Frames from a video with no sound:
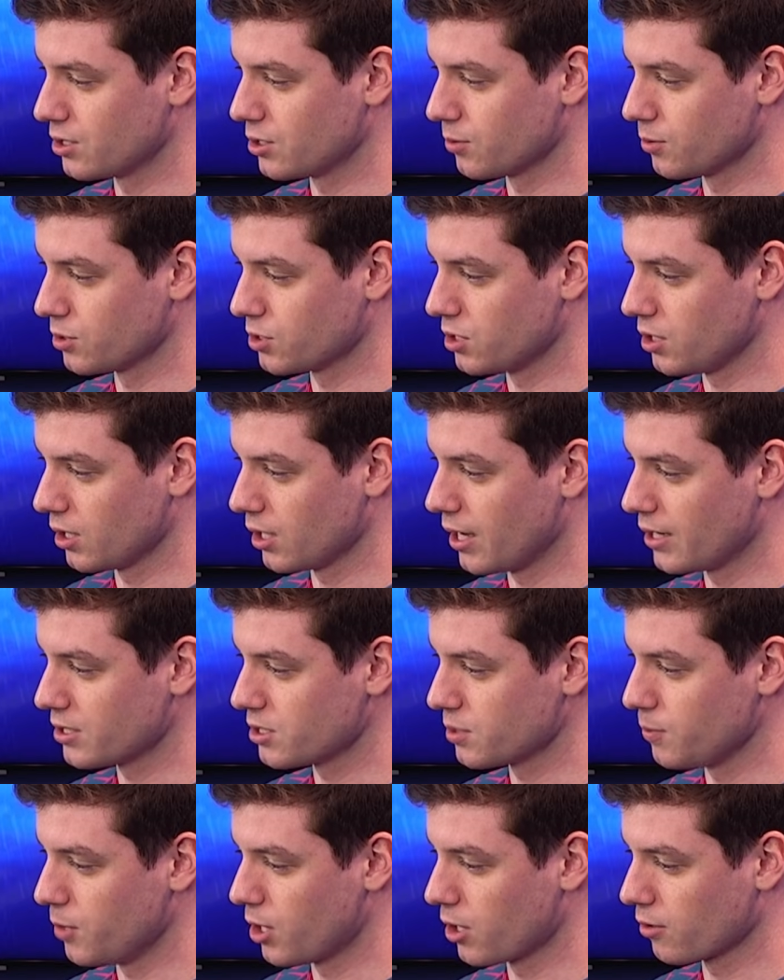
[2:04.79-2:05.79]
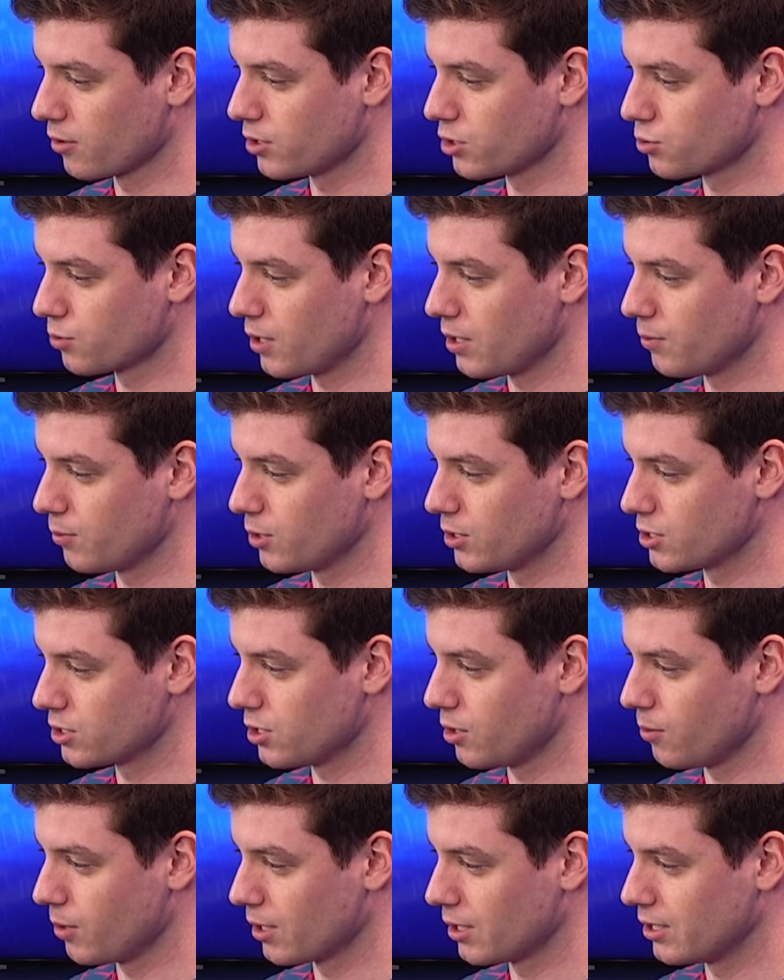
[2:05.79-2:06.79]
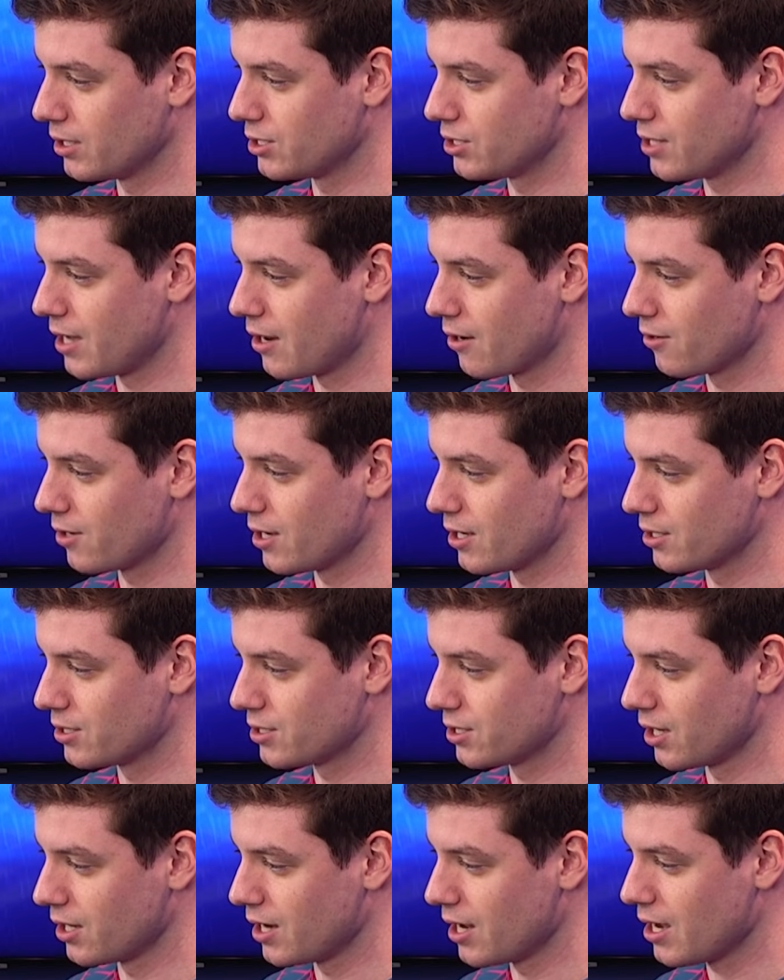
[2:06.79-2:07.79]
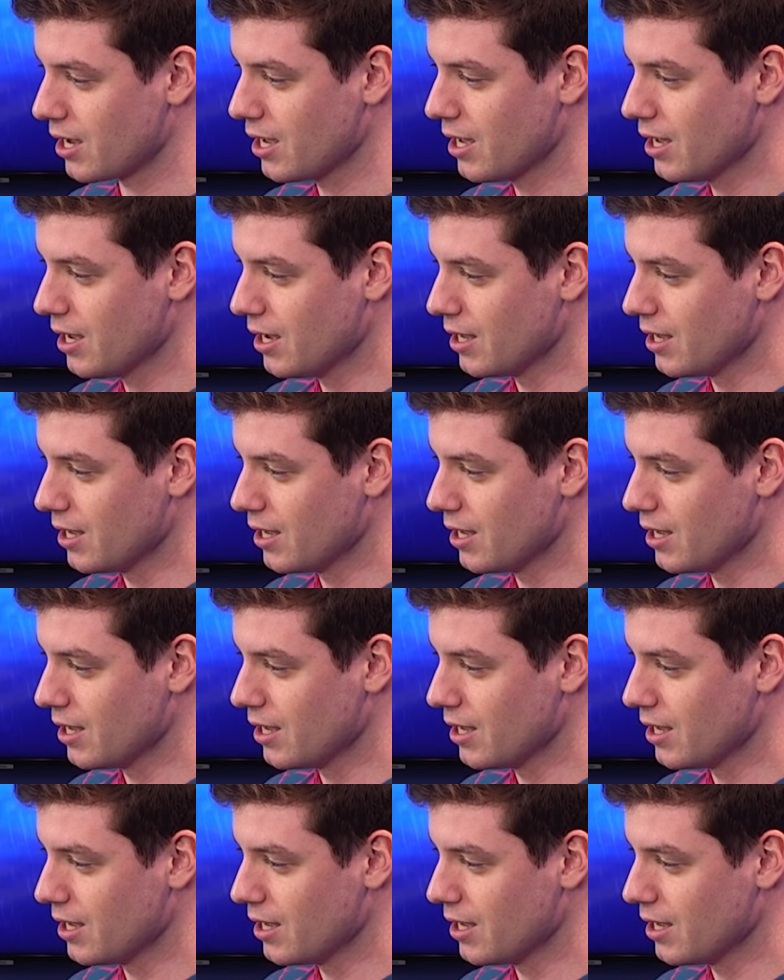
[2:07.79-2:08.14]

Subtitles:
So we'll see light to moderate trade winds going into Saturday and Sunday.